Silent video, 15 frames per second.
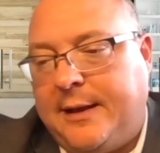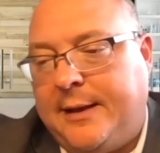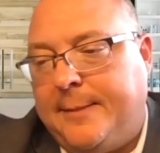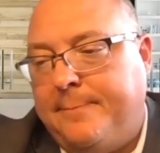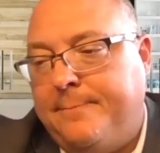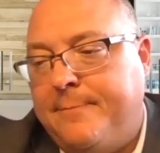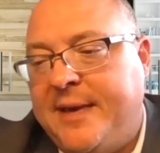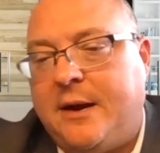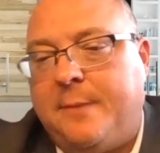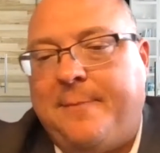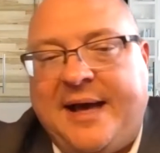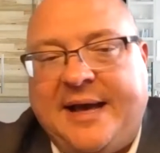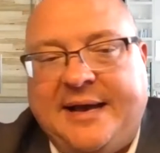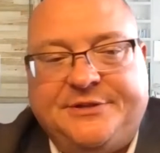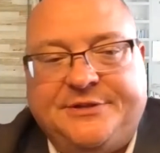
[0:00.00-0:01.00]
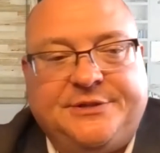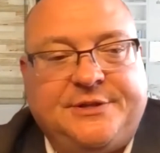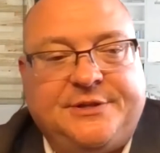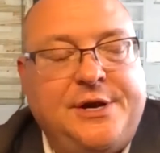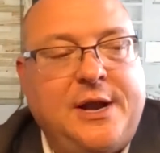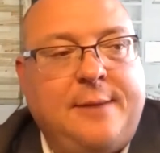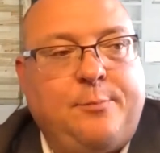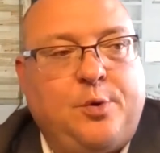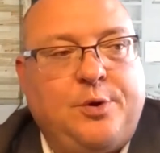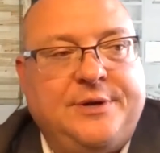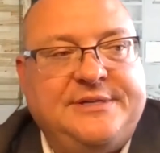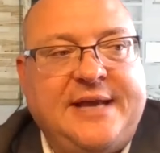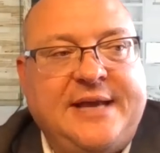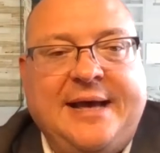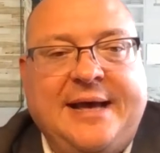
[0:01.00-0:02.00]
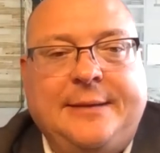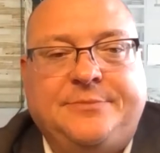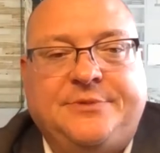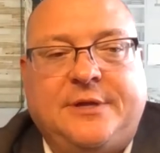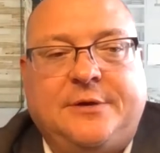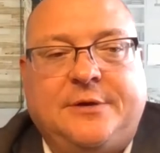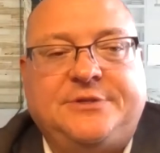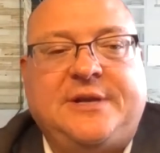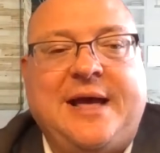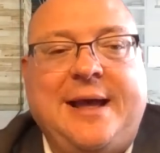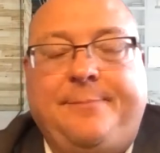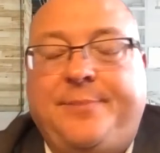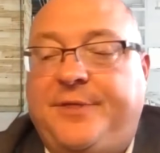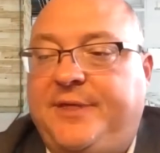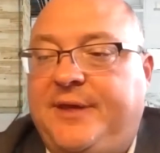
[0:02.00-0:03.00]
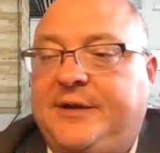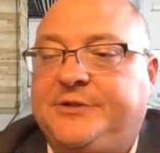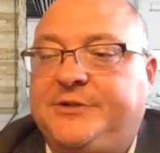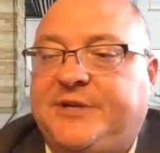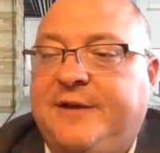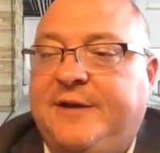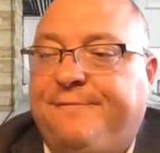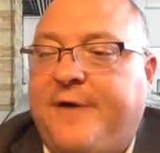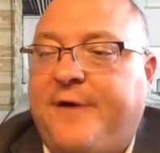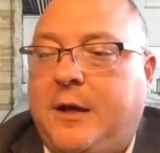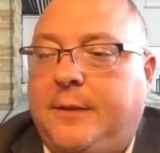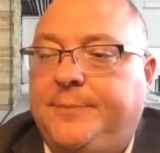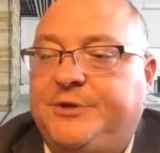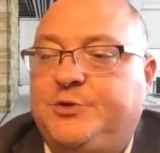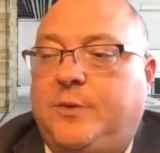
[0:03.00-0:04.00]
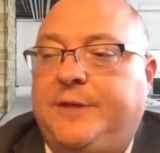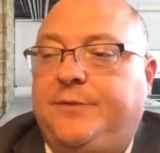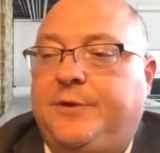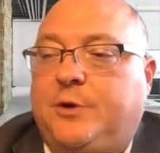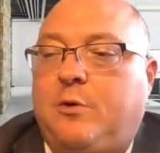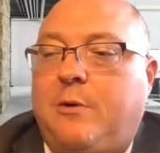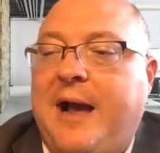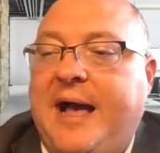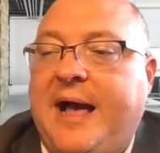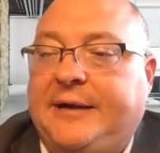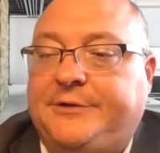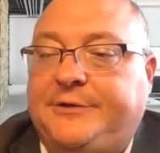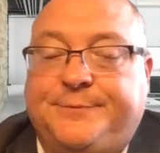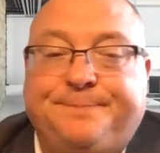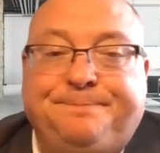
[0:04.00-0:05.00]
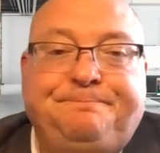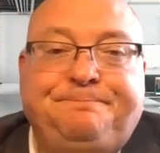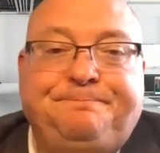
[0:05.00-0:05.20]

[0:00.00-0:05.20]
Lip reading: minimizes the number of times those type of things can fall between the cracks.